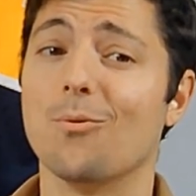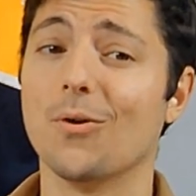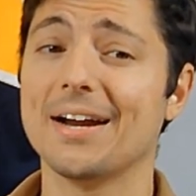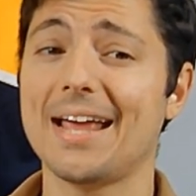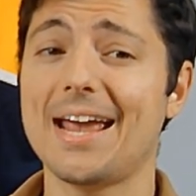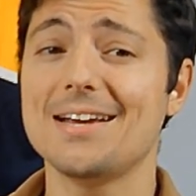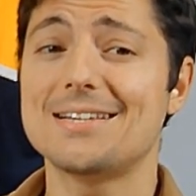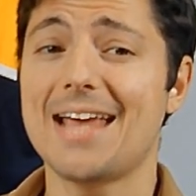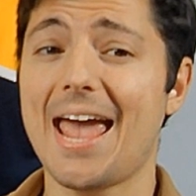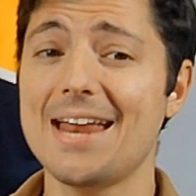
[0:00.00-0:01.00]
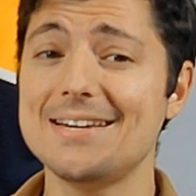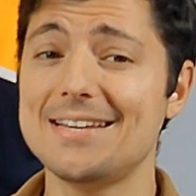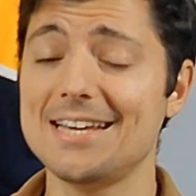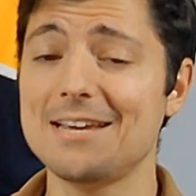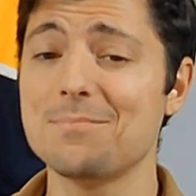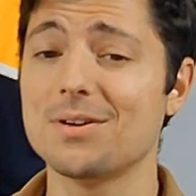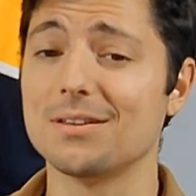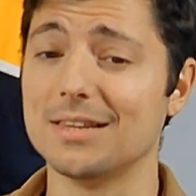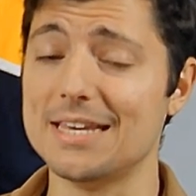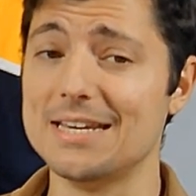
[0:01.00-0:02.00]
We're in a
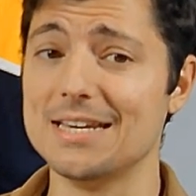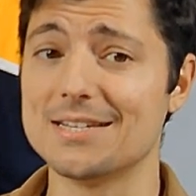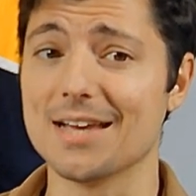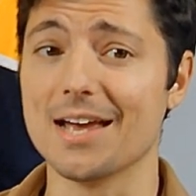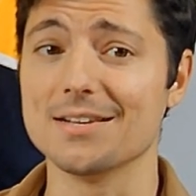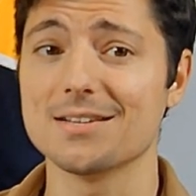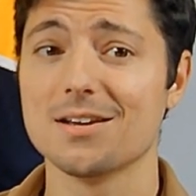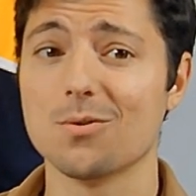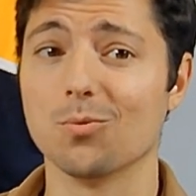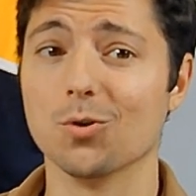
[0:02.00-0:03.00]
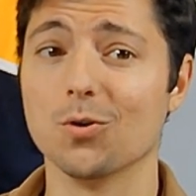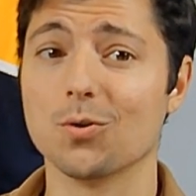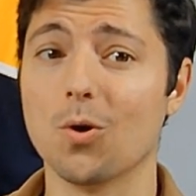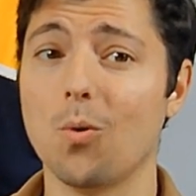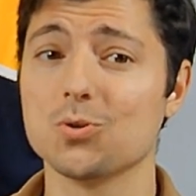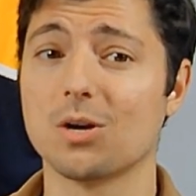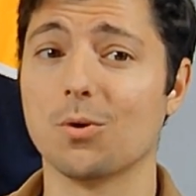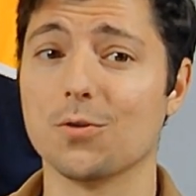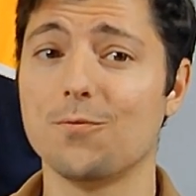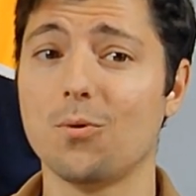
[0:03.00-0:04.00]
10-team league, he says, where goals
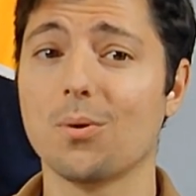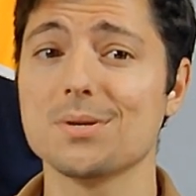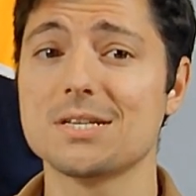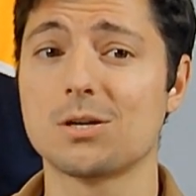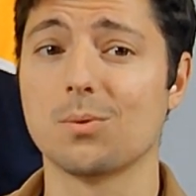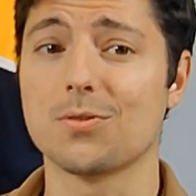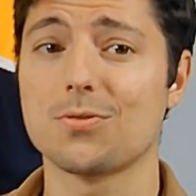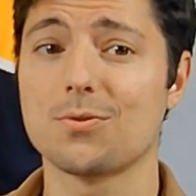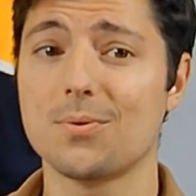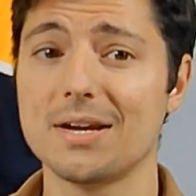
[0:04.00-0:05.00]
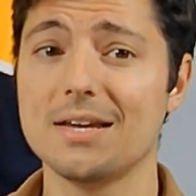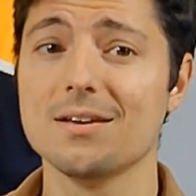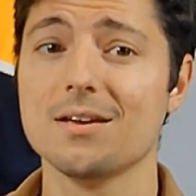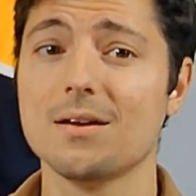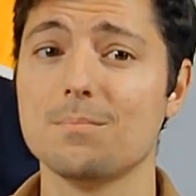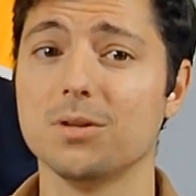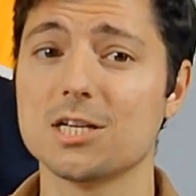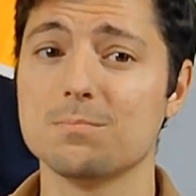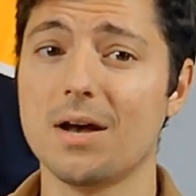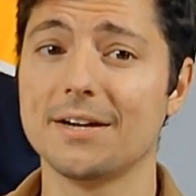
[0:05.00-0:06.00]
are worth 4, assists are worth 3,
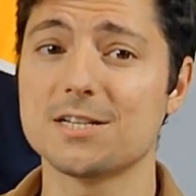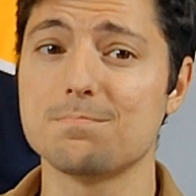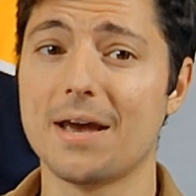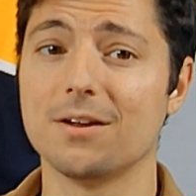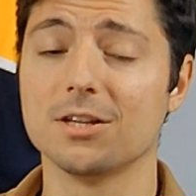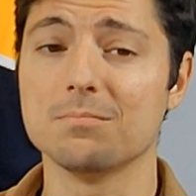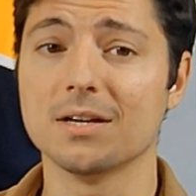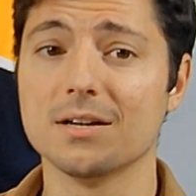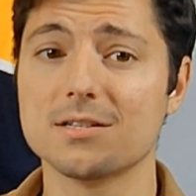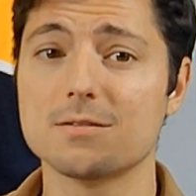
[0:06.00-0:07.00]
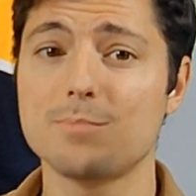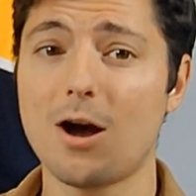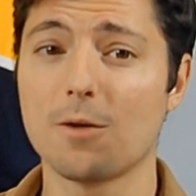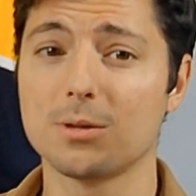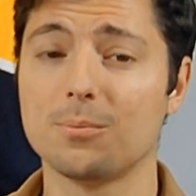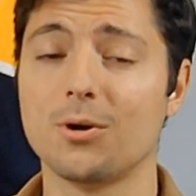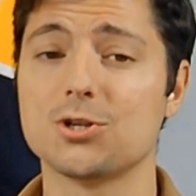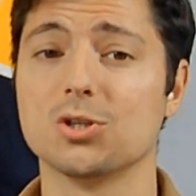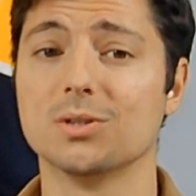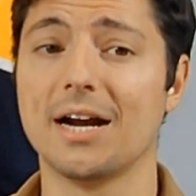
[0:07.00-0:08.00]
plus minus penalty minutes, power play
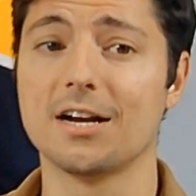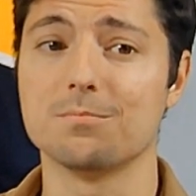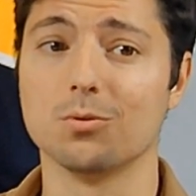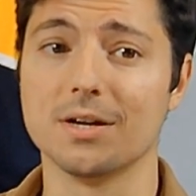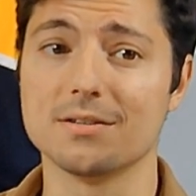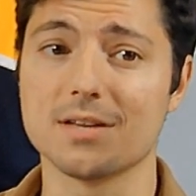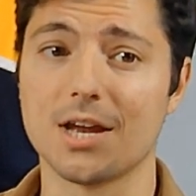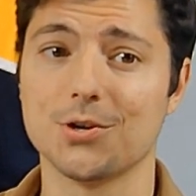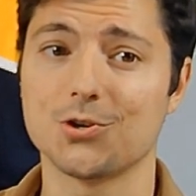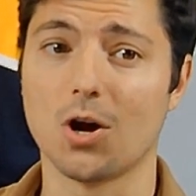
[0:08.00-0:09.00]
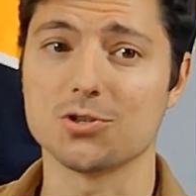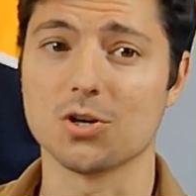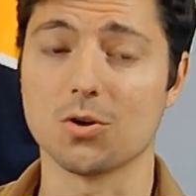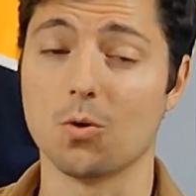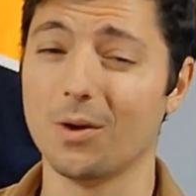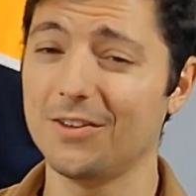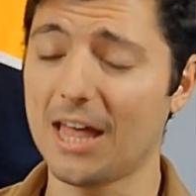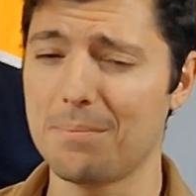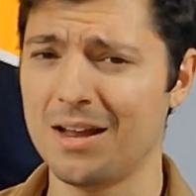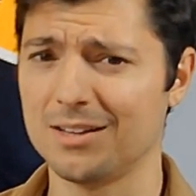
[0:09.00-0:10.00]
points, shorthanded points, and shots on goal.
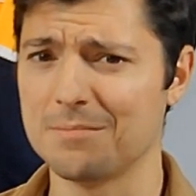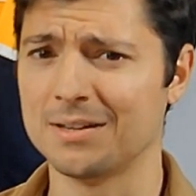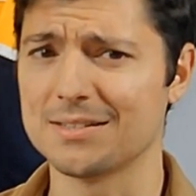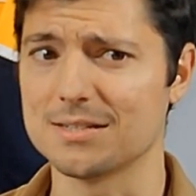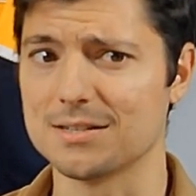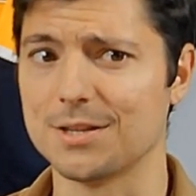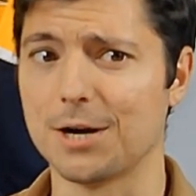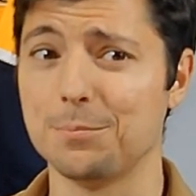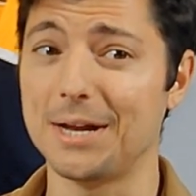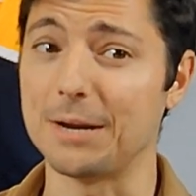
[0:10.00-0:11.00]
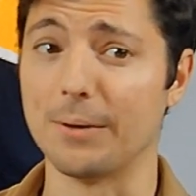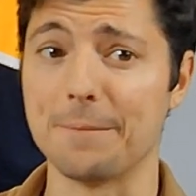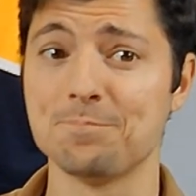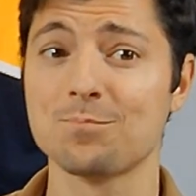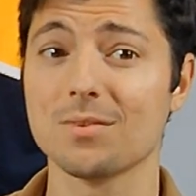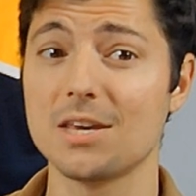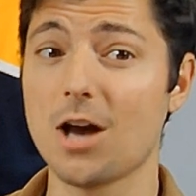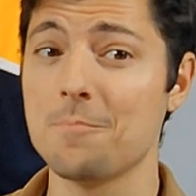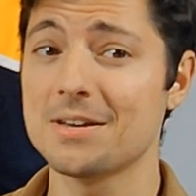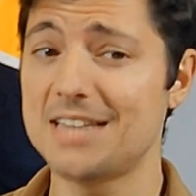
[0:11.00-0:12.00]
Weird that penalty minutes is in there, but anyway.
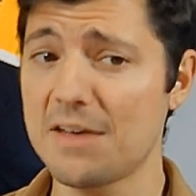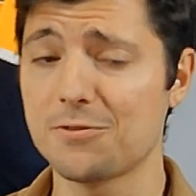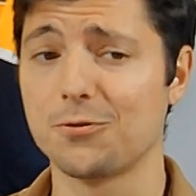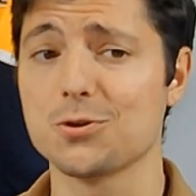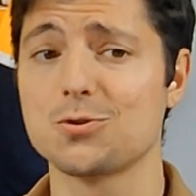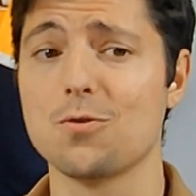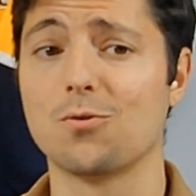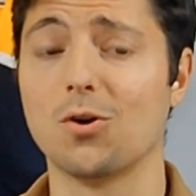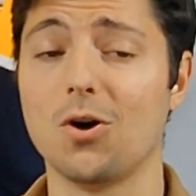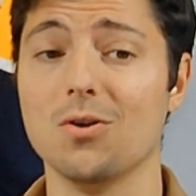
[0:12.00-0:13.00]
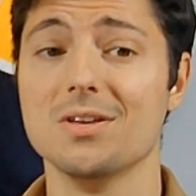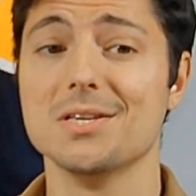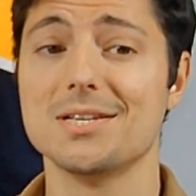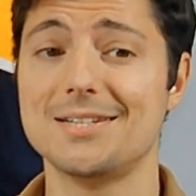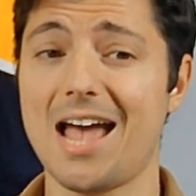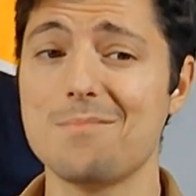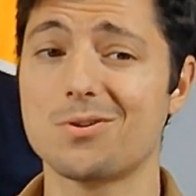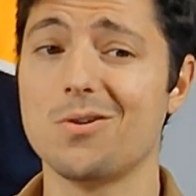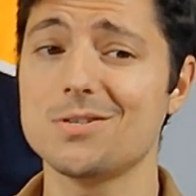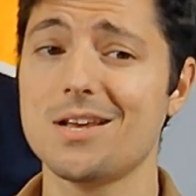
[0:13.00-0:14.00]
He got McDavid first overall,
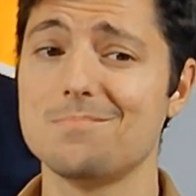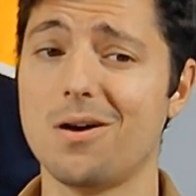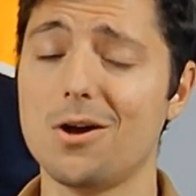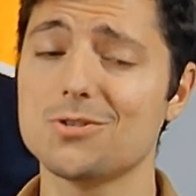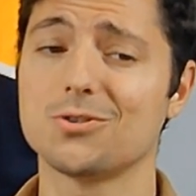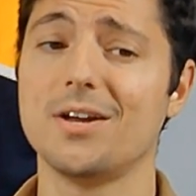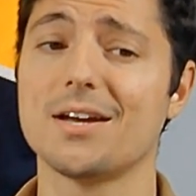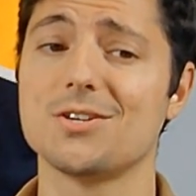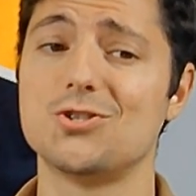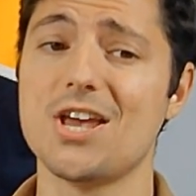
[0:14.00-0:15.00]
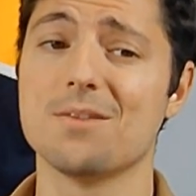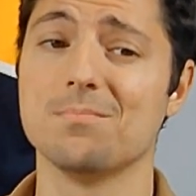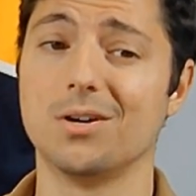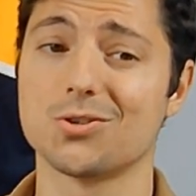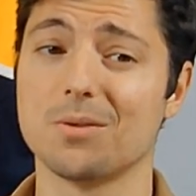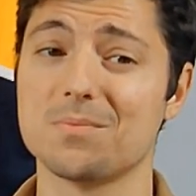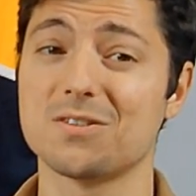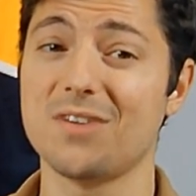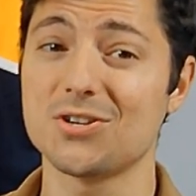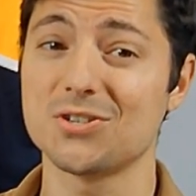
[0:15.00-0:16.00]
Stamkos, Pastrnak, Jacob Markstrom,
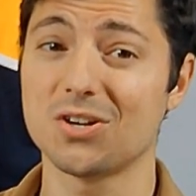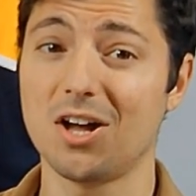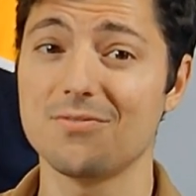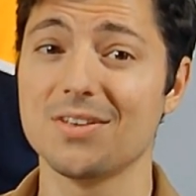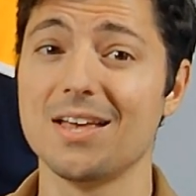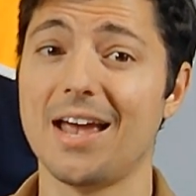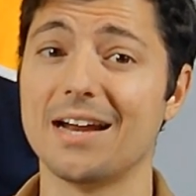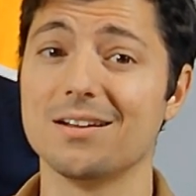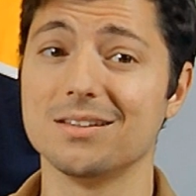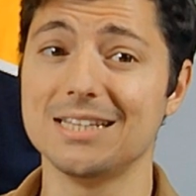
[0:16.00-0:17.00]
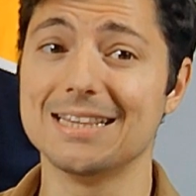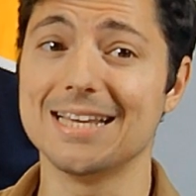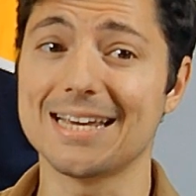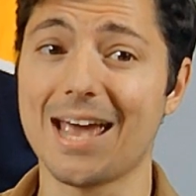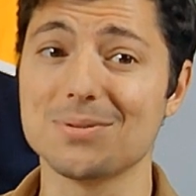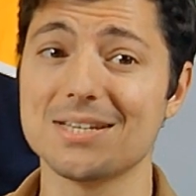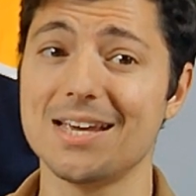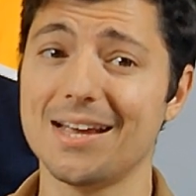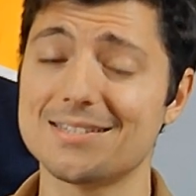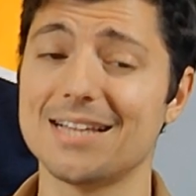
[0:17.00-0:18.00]
Svechnikov in a league that counts
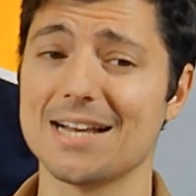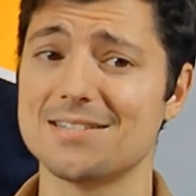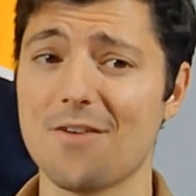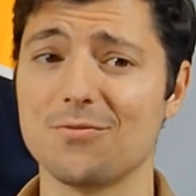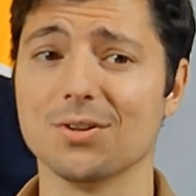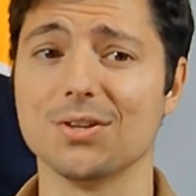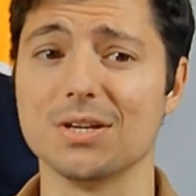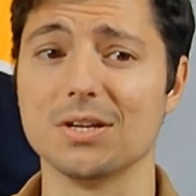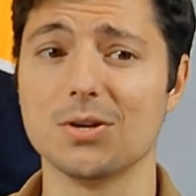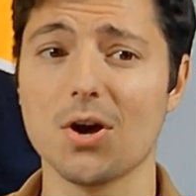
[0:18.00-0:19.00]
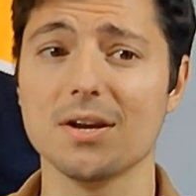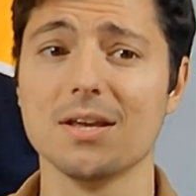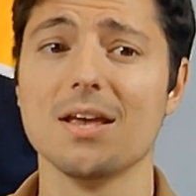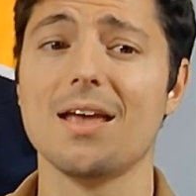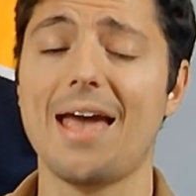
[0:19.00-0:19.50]
hits. That's definitely good.